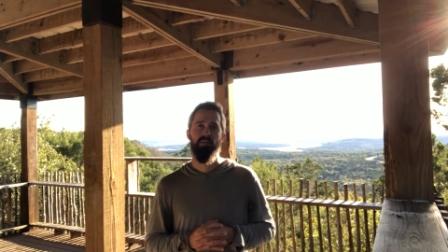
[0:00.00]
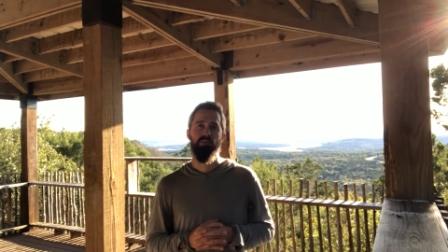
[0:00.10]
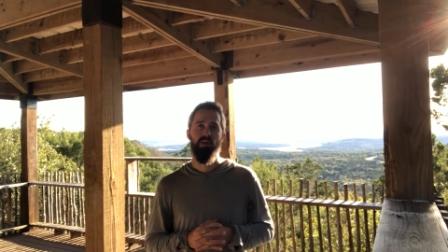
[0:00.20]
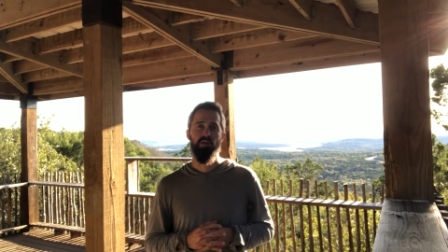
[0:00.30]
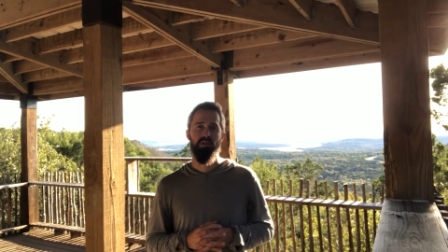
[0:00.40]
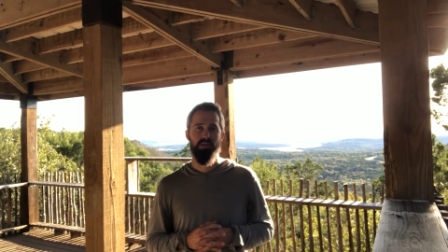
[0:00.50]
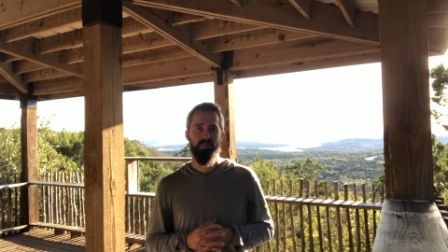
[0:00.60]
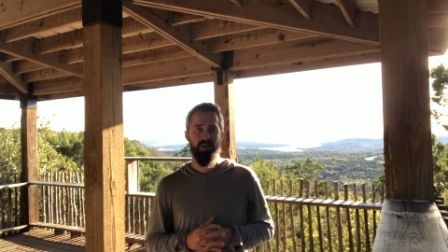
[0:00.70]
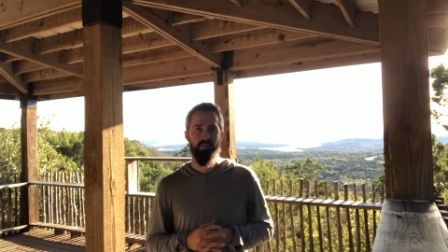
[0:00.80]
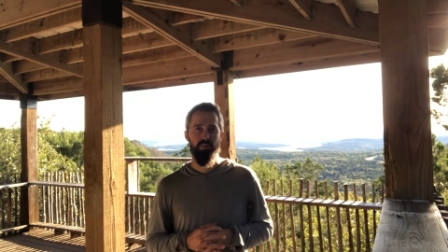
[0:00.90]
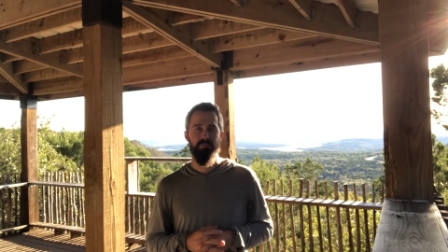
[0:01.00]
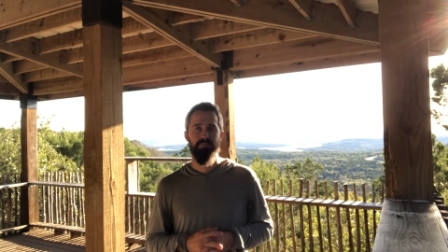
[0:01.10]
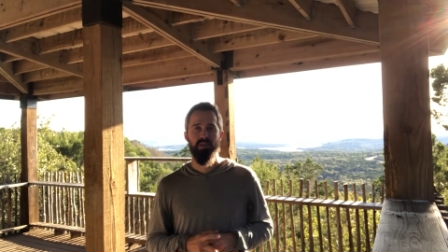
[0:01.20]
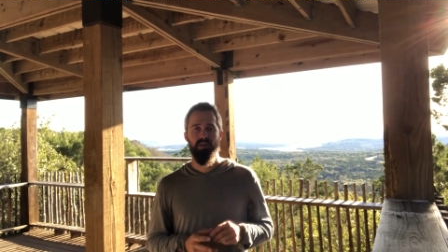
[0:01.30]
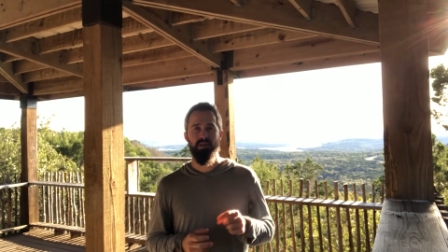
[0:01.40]
You want to look at the people.
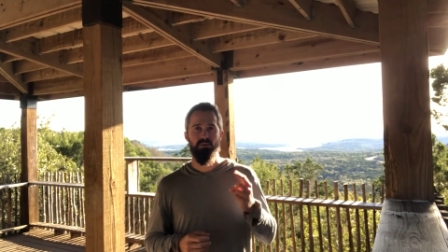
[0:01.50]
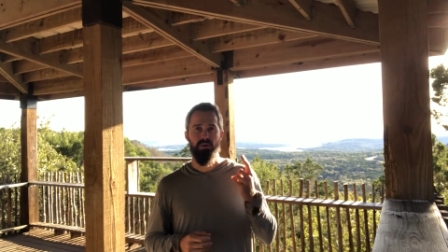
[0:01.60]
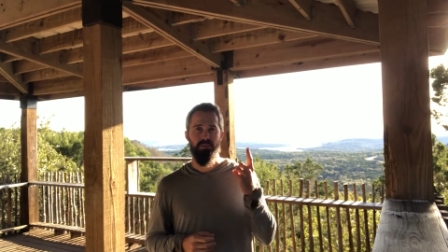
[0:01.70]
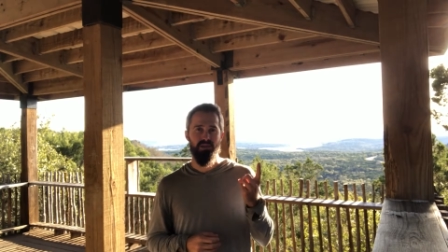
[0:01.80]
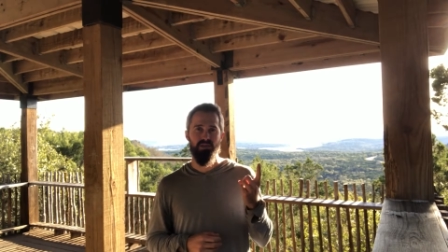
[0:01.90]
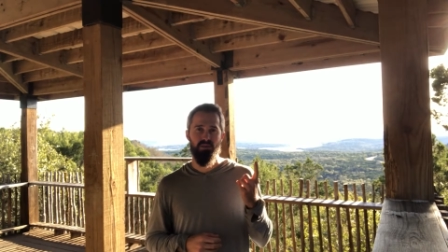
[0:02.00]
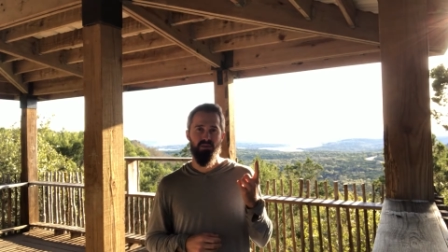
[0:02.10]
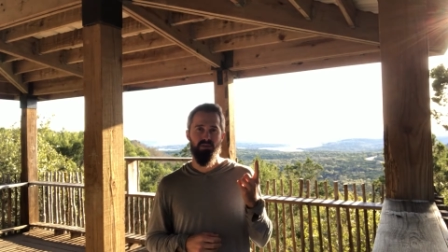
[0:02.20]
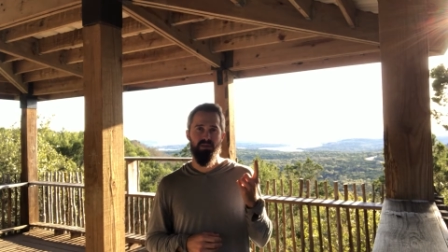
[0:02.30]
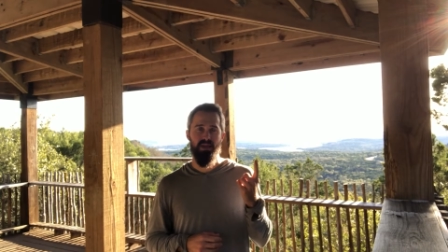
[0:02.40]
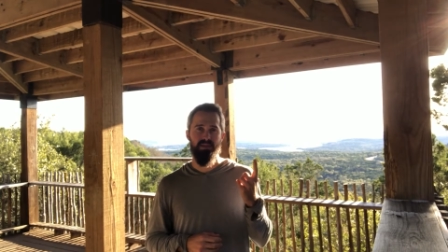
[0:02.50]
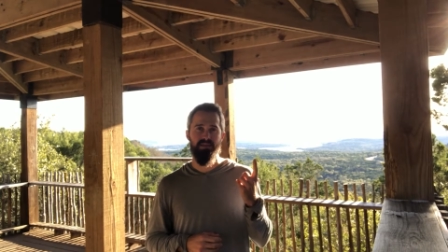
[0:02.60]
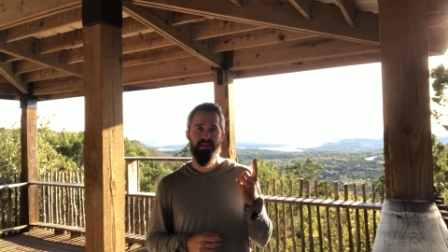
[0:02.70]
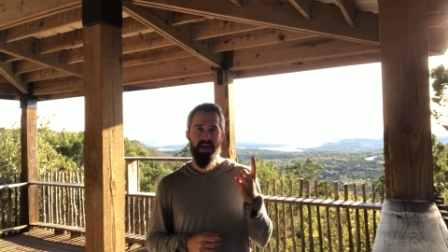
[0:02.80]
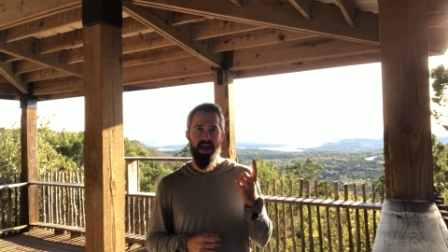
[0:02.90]
You want to make sure
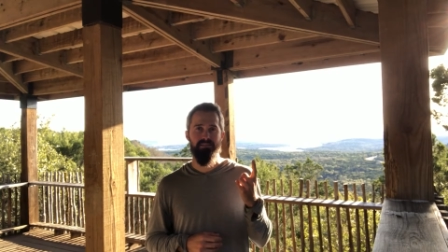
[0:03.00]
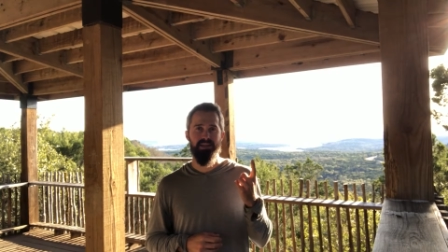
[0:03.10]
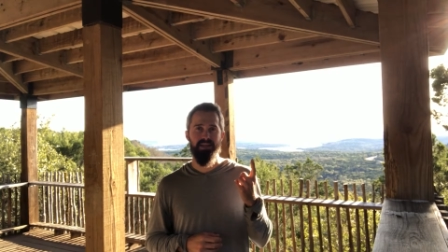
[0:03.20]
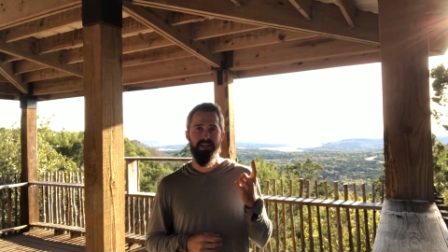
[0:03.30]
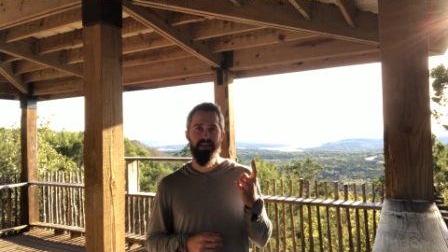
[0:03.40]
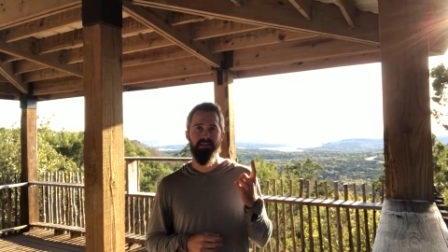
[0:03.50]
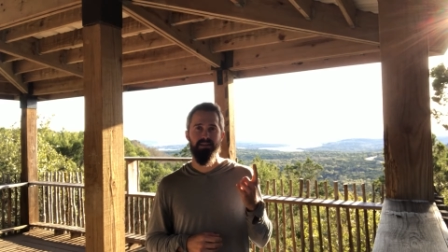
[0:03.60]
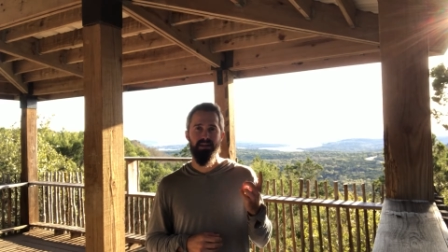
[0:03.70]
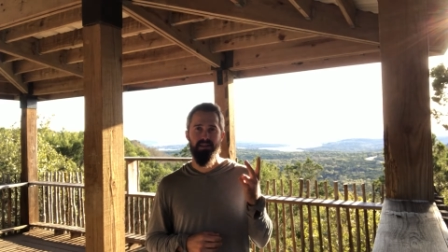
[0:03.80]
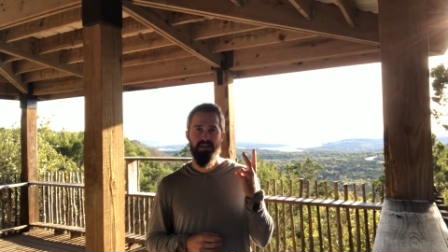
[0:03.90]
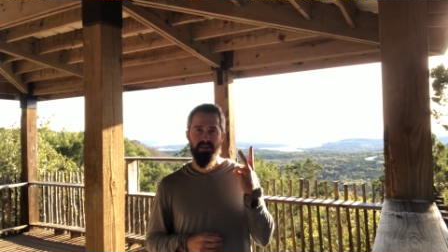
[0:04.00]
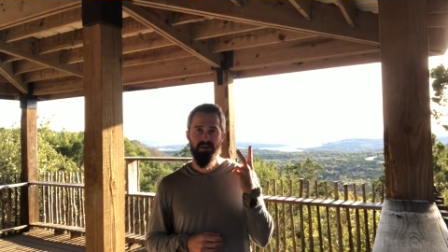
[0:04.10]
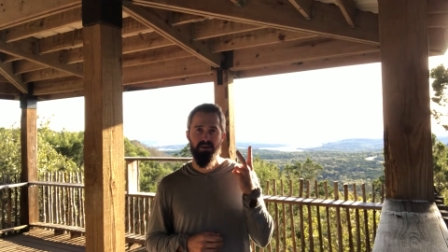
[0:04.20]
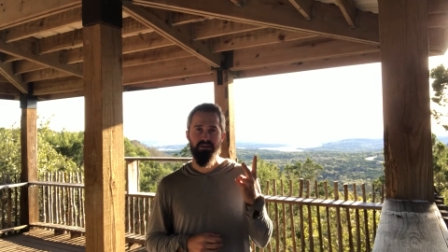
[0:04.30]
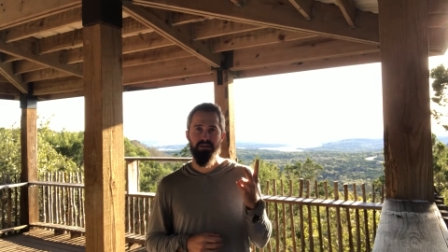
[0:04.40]
that they have a need and that
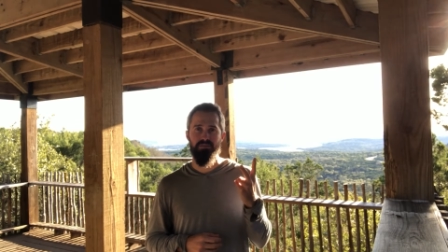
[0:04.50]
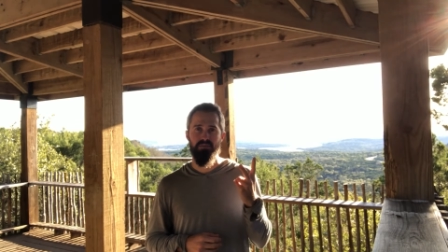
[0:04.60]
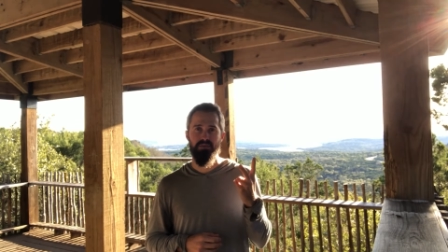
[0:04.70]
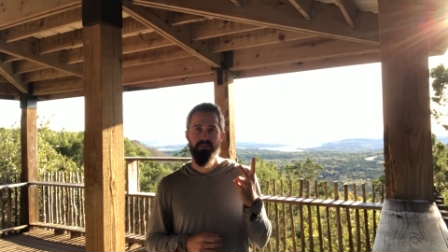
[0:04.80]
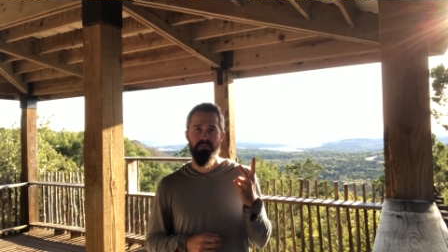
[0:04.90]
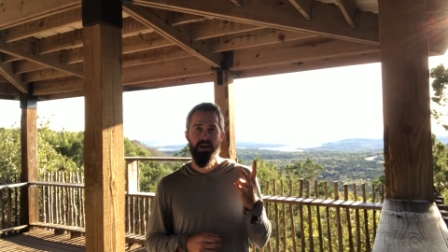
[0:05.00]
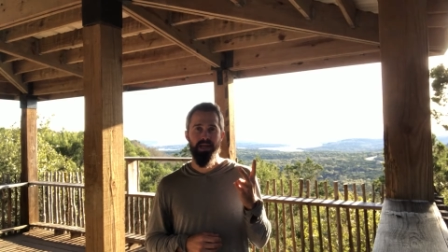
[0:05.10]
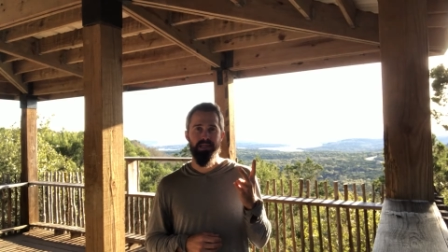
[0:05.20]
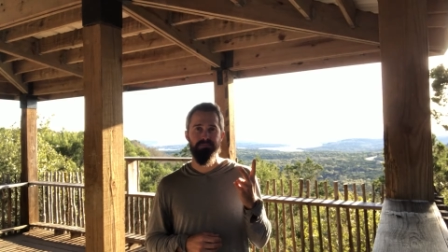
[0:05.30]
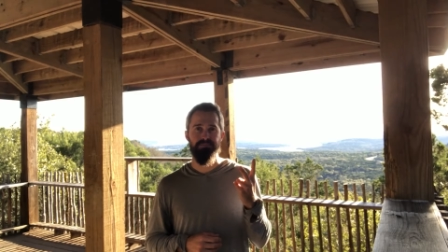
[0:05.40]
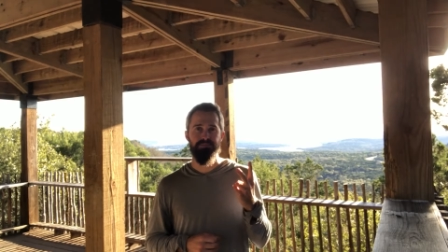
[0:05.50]
there are enough of them to buy it.